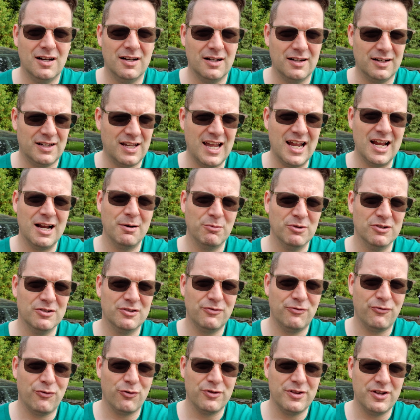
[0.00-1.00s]
cameras
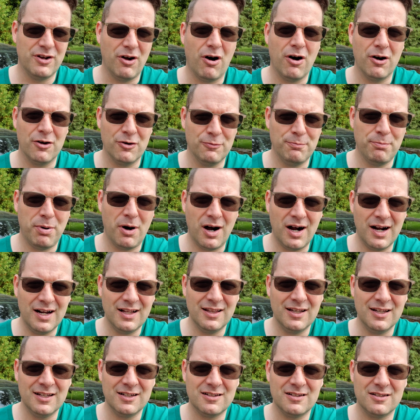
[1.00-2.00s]
for the
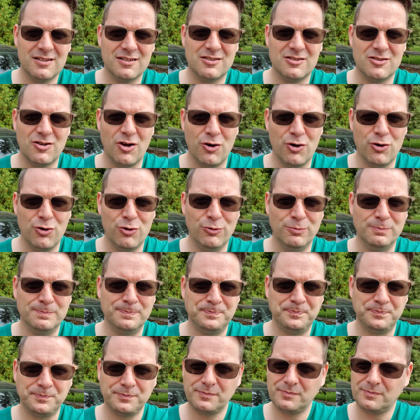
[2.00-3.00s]
autopilot. So
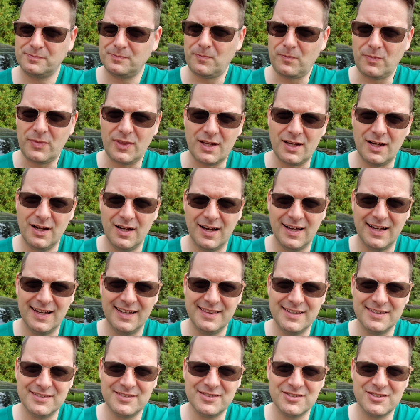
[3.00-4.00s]

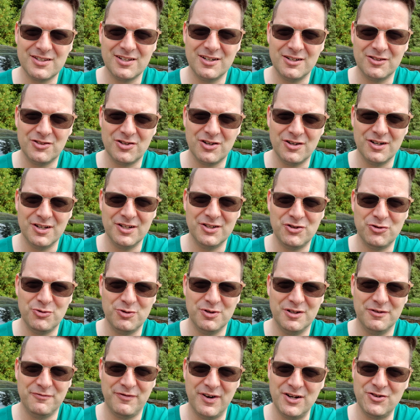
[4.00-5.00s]
this is going to turn into
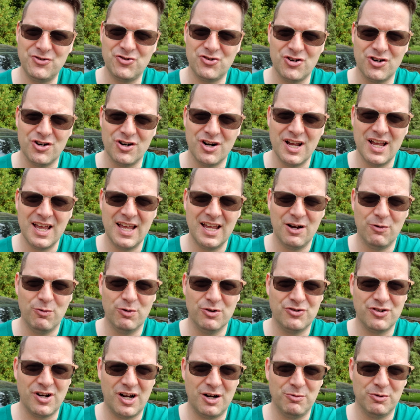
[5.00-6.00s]
an adventure,
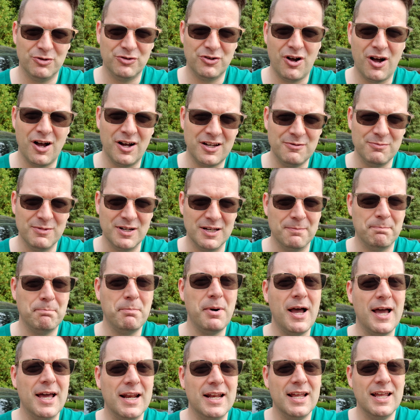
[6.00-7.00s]
which I will document.
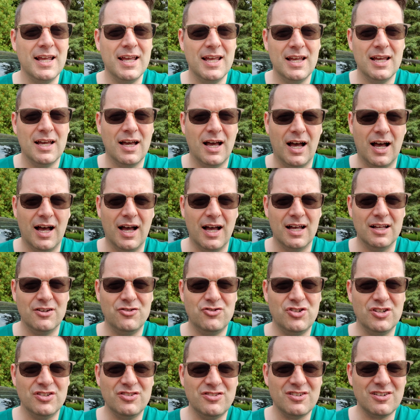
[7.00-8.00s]
But
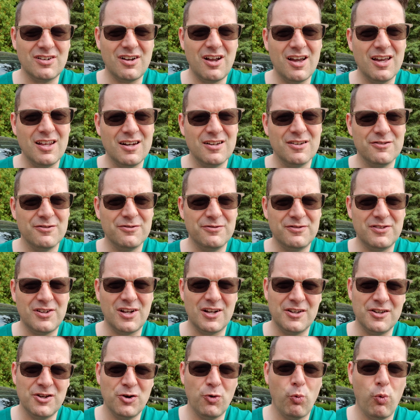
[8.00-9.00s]
just to kind of
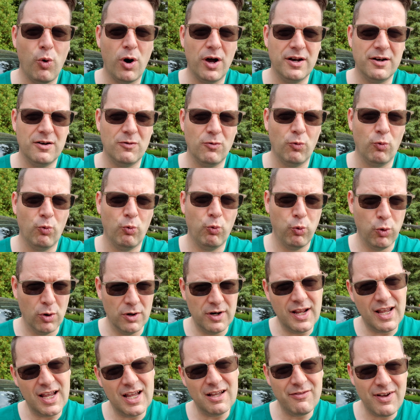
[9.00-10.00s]
tell you what
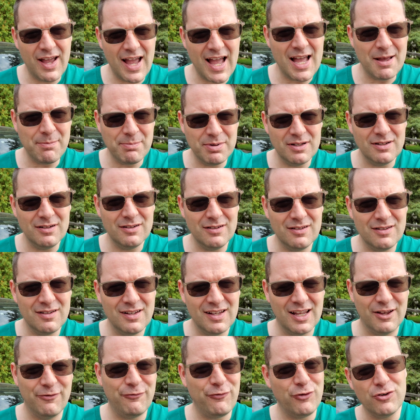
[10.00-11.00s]
would have happened.
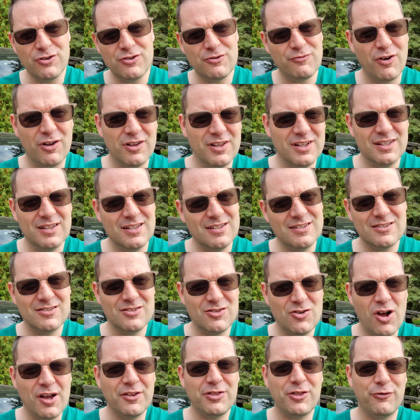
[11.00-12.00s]
And first of all, this is
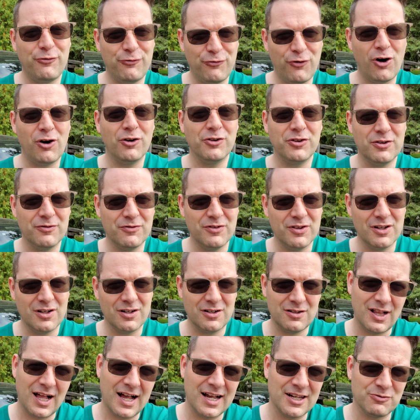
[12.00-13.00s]
not the fault of the
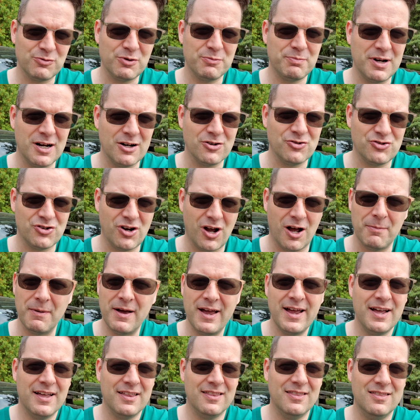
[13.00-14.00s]
glass repair shop.
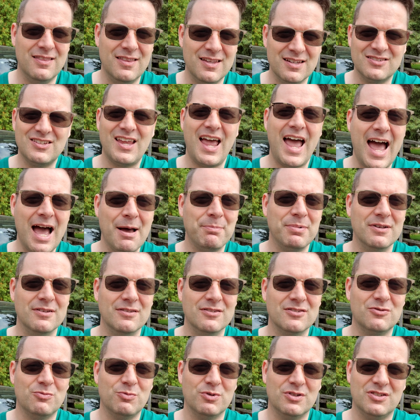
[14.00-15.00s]
This
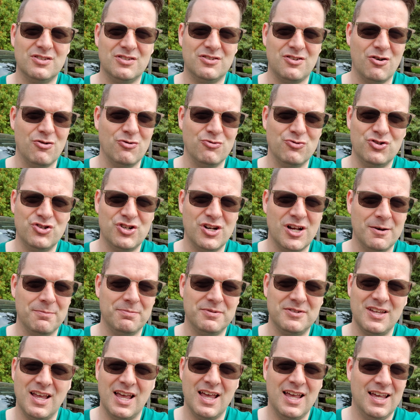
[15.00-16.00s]
happens with stone
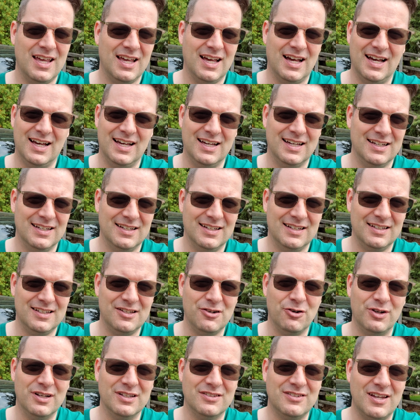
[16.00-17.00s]
chips.
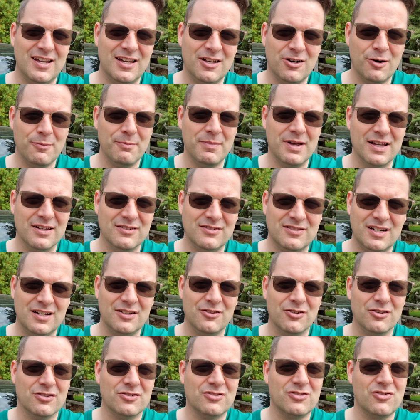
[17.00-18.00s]
It's hit or miss.
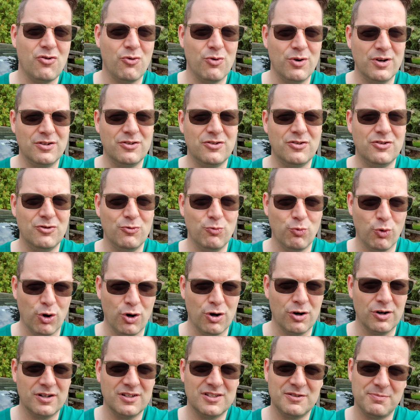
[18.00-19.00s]
Either it's going to
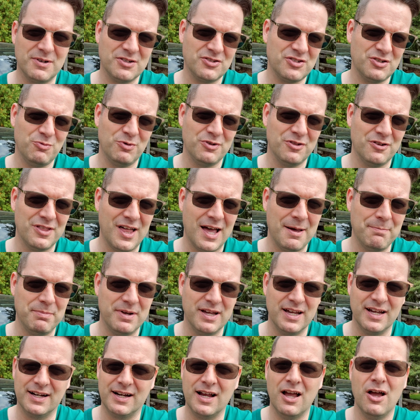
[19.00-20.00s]
work, especially when they're that
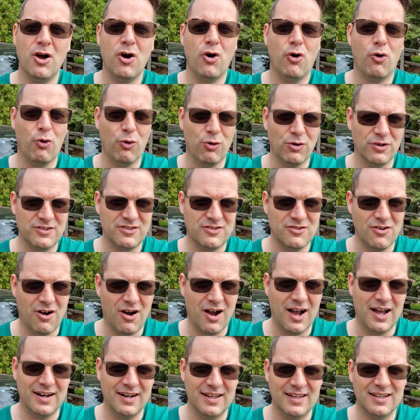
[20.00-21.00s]
big, or it's
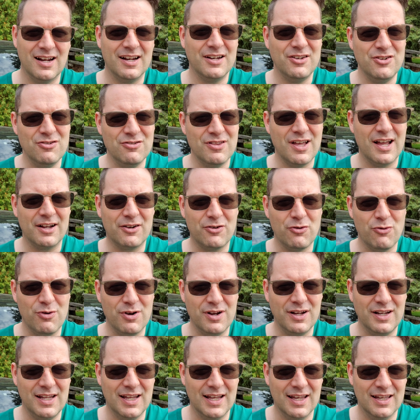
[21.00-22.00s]
not. And I knew that
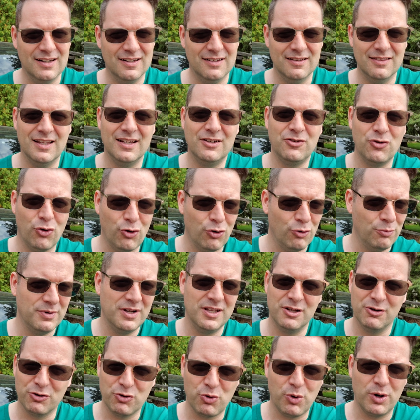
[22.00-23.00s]
going in, and they told me,
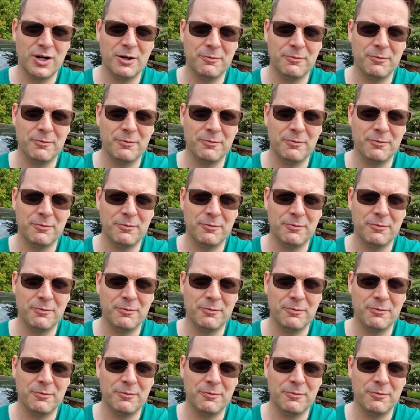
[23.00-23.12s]
they were quite